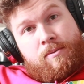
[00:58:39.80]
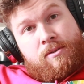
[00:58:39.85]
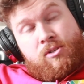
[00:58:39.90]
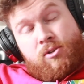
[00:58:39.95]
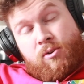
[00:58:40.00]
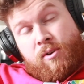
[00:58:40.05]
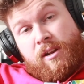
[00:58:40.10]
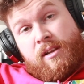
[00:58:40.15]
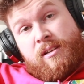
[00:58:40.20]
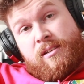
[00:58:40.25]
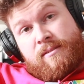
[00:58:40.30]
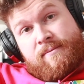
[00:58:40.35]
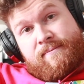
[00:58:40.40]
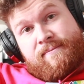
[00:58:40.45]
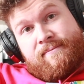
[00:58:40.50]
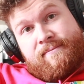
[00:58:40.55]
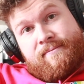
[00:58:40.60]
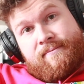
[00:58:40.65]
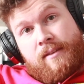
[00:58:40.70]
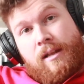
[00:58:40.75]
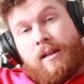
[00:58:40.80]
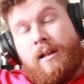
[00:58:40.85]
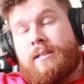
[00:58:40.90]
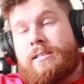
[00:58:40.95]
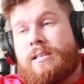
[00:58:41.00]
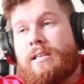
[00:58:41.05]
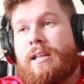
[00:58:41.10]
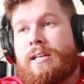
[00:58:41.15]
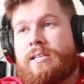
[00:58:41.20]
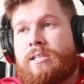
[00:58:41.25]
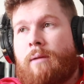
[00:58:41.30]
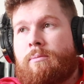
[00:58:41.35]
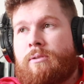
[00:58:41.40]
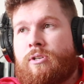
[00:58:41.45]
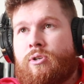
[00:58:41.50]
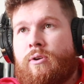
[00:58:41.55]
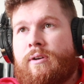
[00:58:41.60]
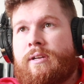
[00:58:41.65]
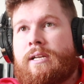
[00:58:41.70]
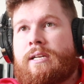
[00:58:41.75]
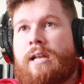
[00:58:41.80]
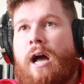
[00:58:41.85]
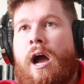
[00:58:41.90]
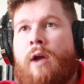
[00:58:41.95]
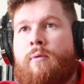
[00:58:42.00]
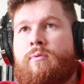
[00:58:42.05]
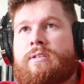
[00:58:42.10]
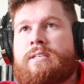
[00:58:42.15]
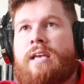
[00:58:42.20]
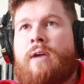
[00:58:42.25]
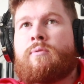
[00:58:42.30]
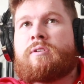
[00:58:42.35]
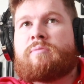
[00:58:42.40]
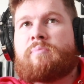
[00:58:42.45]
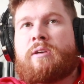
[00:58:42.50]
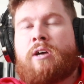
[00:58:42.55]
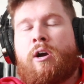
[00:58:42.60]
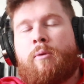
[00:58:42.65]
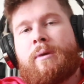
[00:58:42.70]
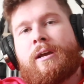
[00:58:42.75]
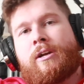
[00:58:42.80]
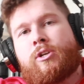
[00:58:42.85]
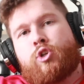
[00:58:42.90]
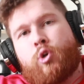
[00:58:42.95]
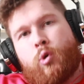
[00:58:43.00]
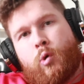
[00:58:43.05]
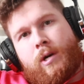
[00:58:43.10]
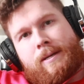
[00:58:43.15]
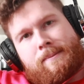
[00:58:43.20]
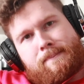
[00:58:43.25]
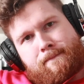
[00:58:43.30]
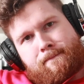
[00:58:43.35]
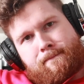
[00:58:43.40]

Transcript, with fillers: enjoying it. And until that I stopped enjoying it, I was it was becoming a chore.